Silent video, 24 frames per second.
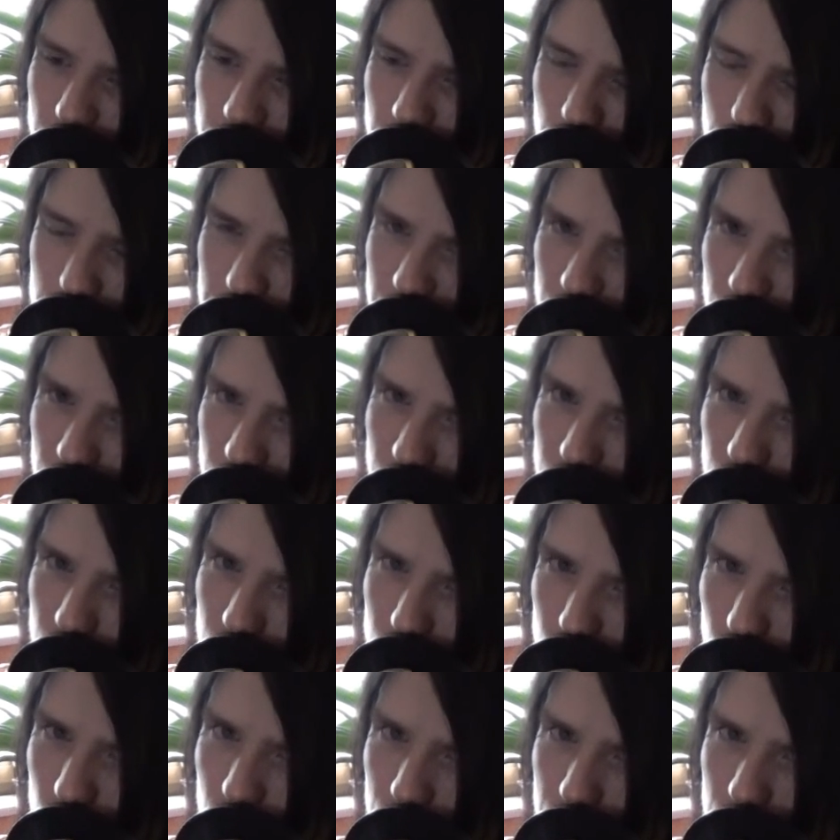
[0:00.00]
characters
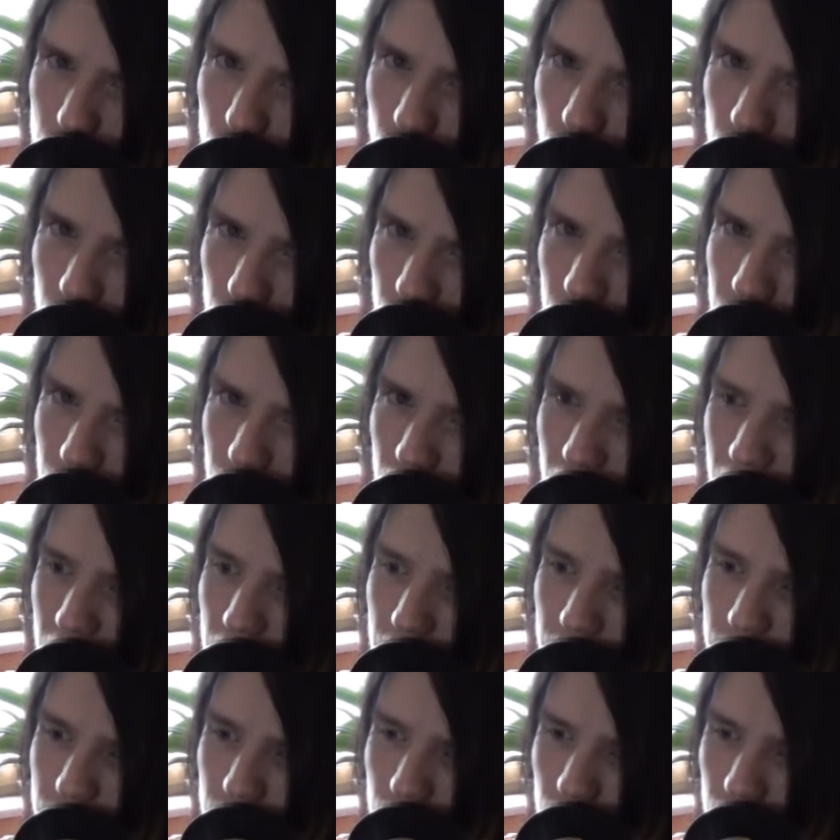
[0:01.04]
from RWBY Volume
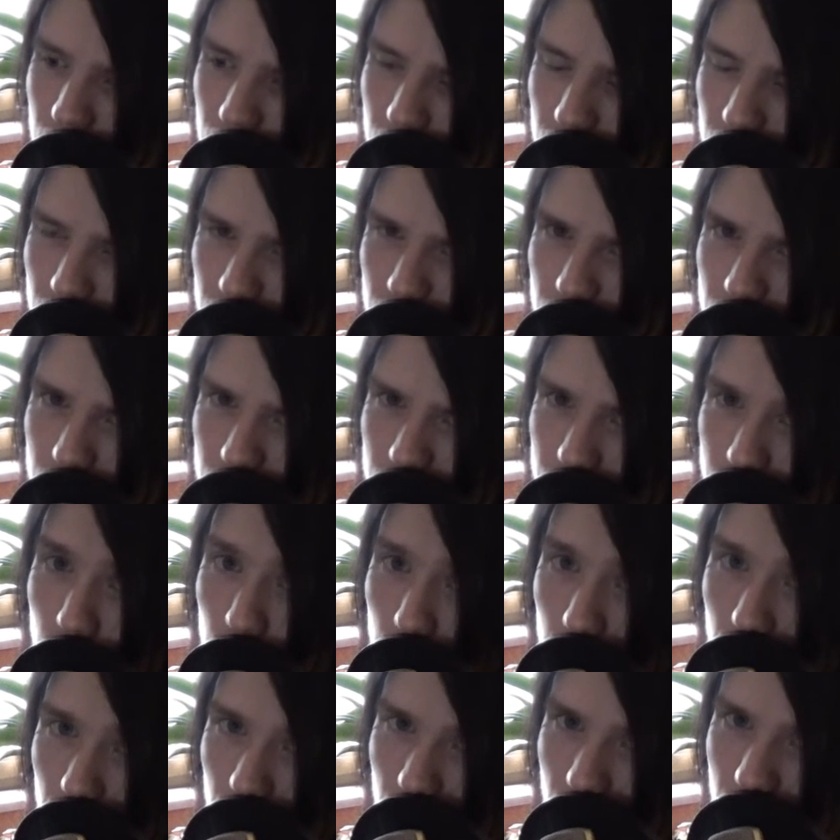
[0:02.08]
5 or
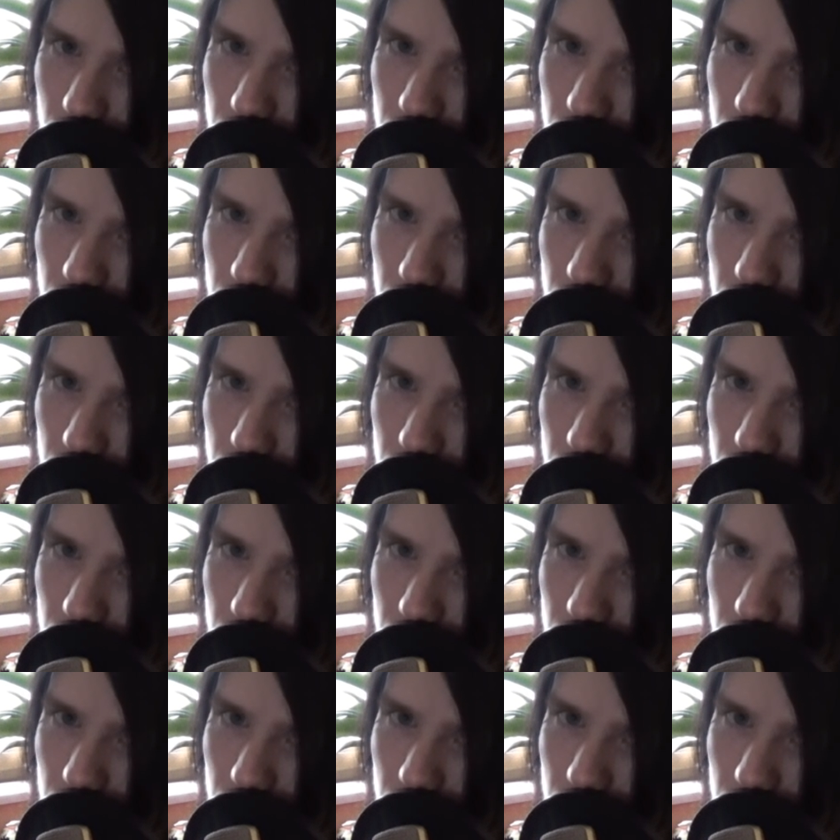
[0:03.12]
4,